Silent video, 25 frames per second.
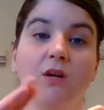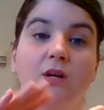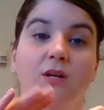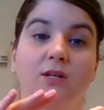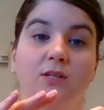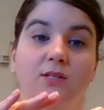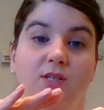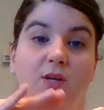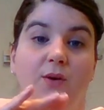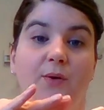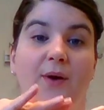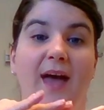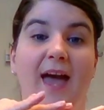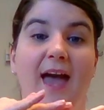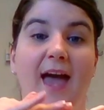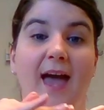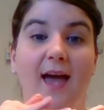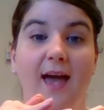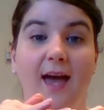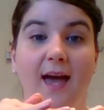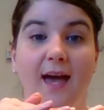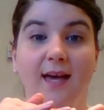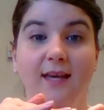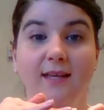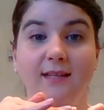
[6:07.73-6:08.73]
So
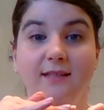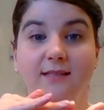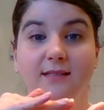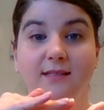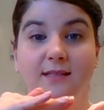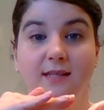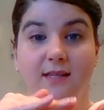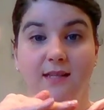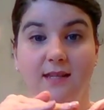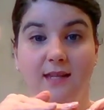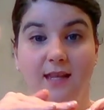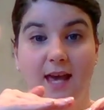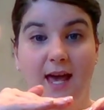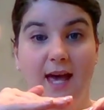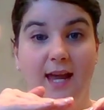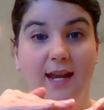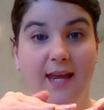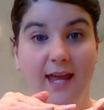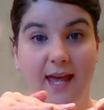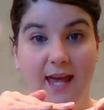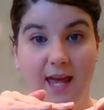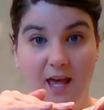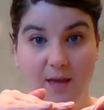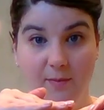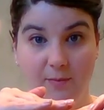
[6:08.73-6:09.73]
as that
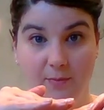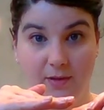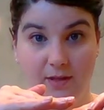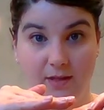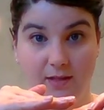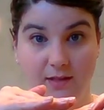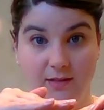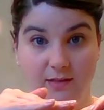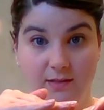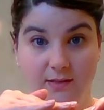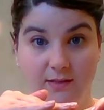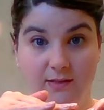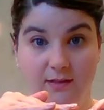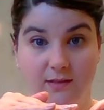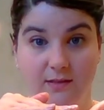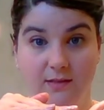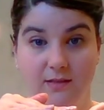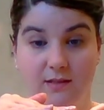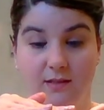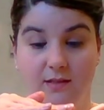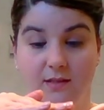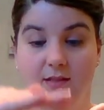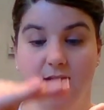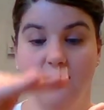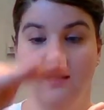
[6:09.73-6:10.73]
happens,
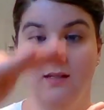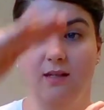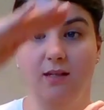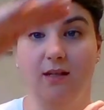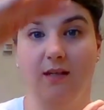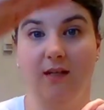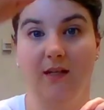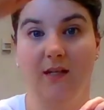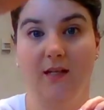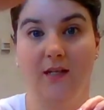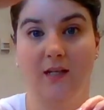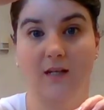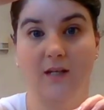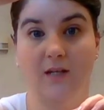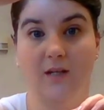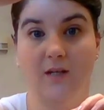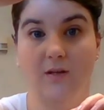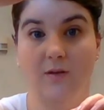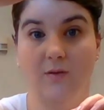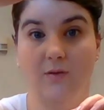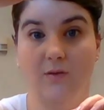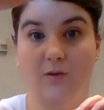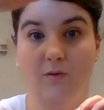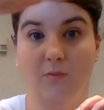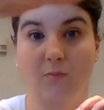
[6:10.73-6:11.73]

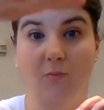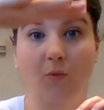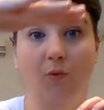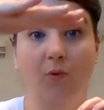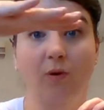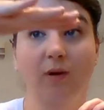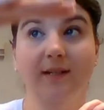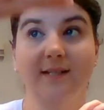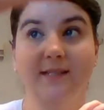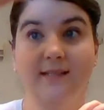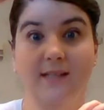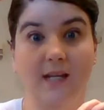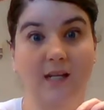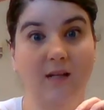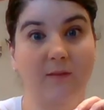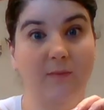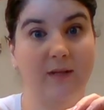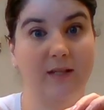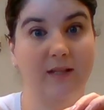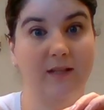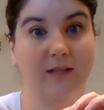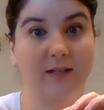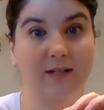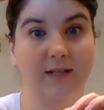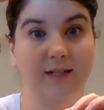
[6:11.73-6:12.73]
the more
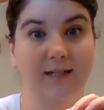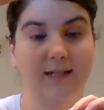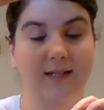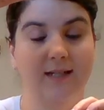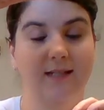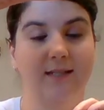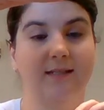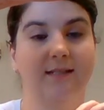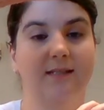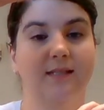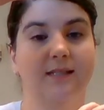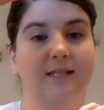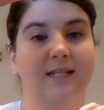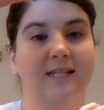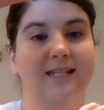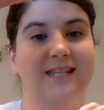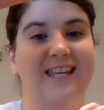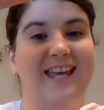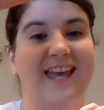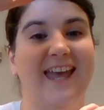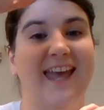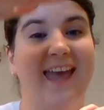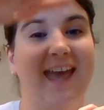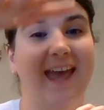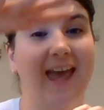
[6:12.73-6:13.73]
sediment there is, the
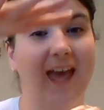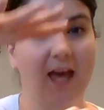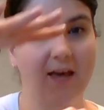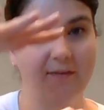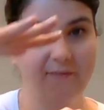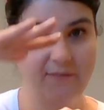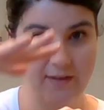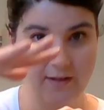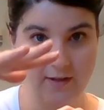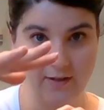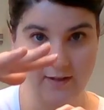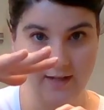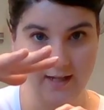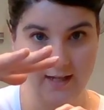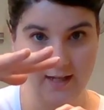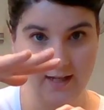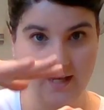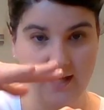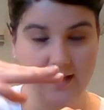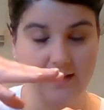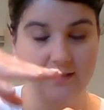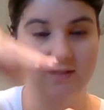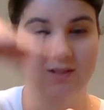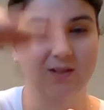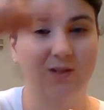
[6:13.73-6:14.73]
heavier it
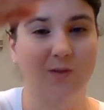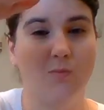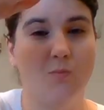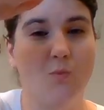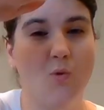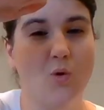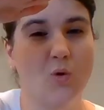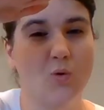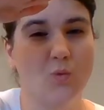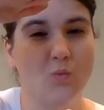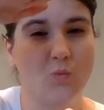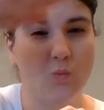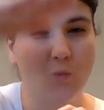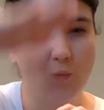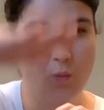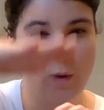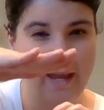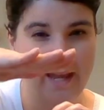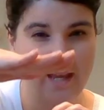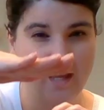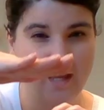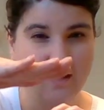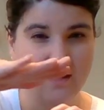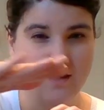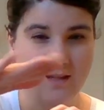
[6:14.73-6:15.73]
gets, the more
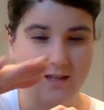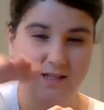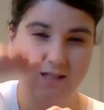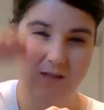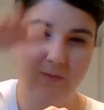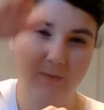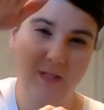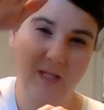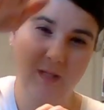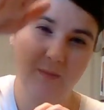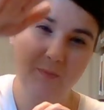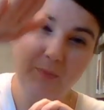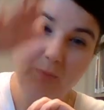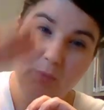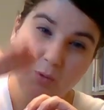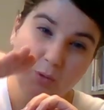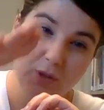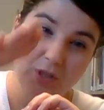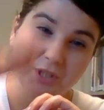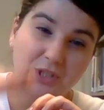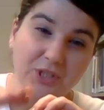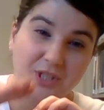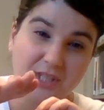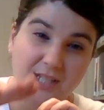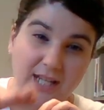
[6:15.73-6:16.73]
weight that is being
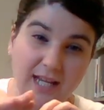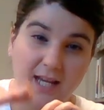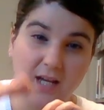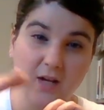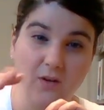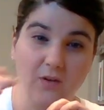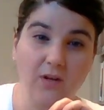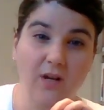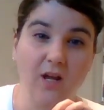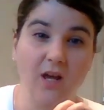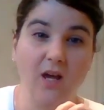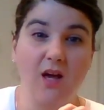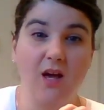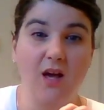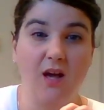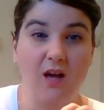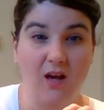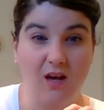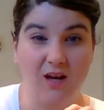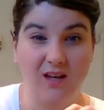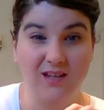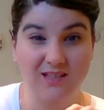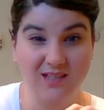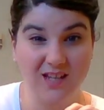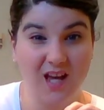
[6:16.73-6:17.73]
pushed down
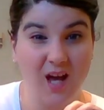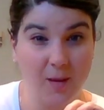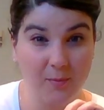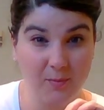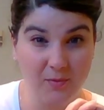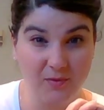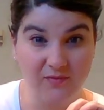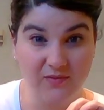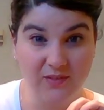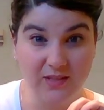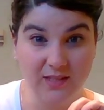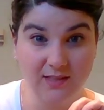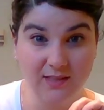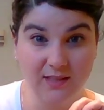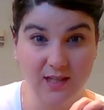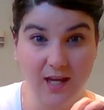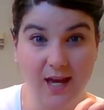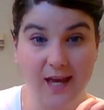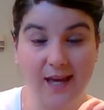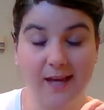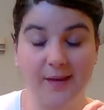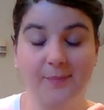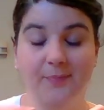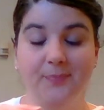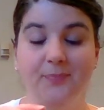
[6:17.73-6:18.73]
on top of this
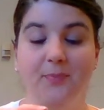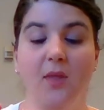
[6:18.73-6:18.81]
guy.